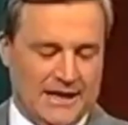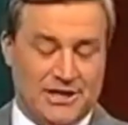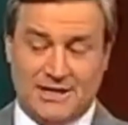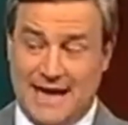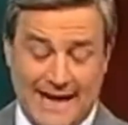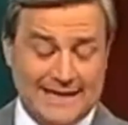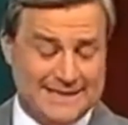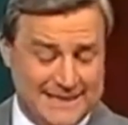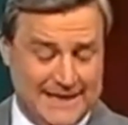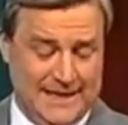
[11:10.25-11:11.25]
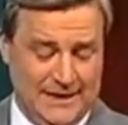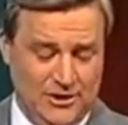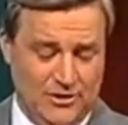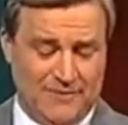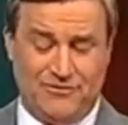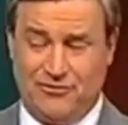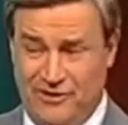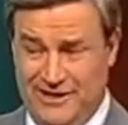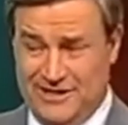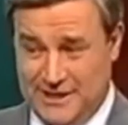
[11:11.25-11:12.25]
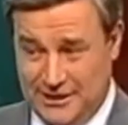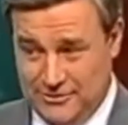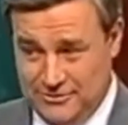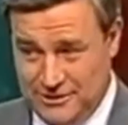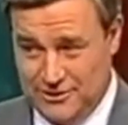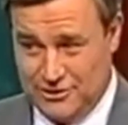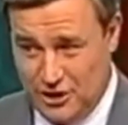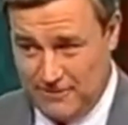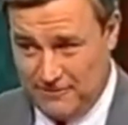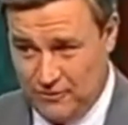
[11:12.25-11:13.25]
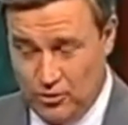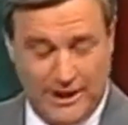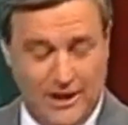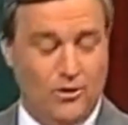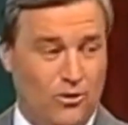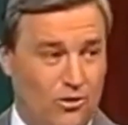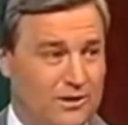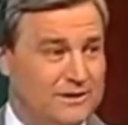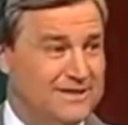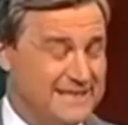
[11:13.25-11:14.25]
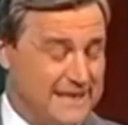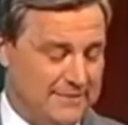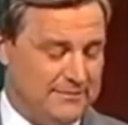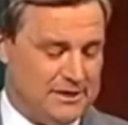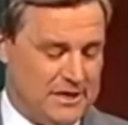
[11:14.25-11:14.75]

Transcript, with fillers: At just 18, you have three singles in the top 40 all at the same